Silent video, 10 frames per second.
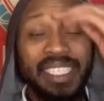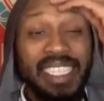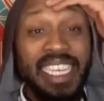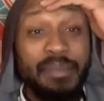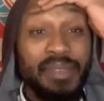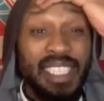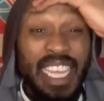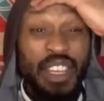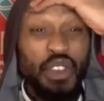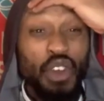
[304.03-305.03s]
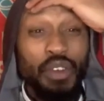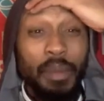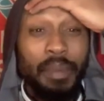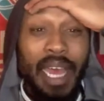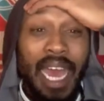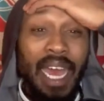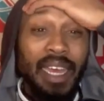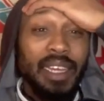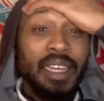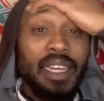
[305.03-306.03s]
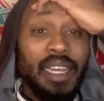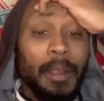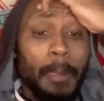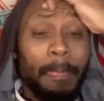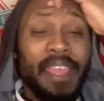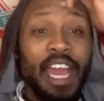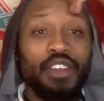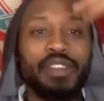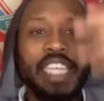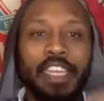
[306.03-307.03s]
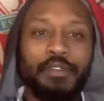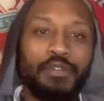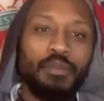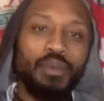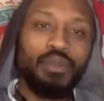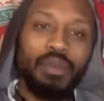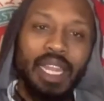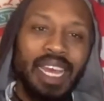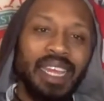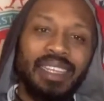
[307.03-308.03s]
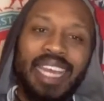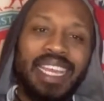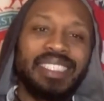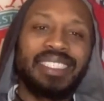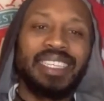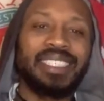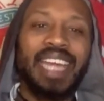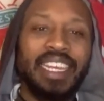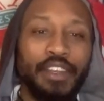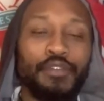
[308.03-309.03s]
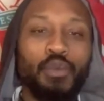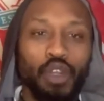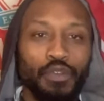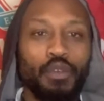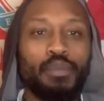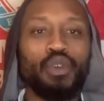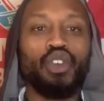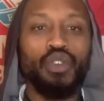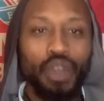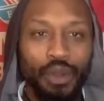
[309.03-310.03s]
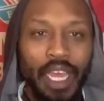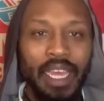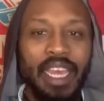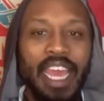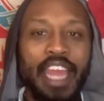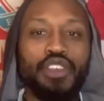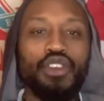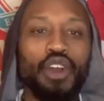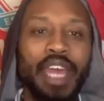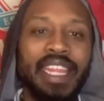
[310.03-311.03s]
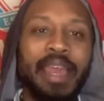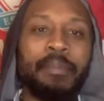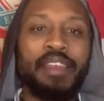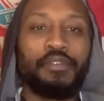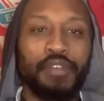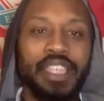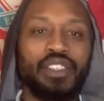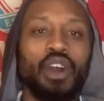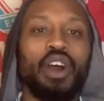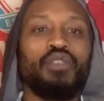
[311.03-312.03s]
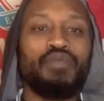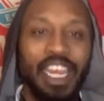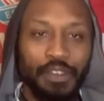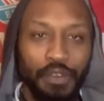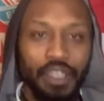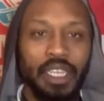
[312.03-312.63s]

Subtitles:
teams in Europe at counter-attacking football. Like, that is a standard. If you watch football, you know that. And you know that their main threats are Rashford,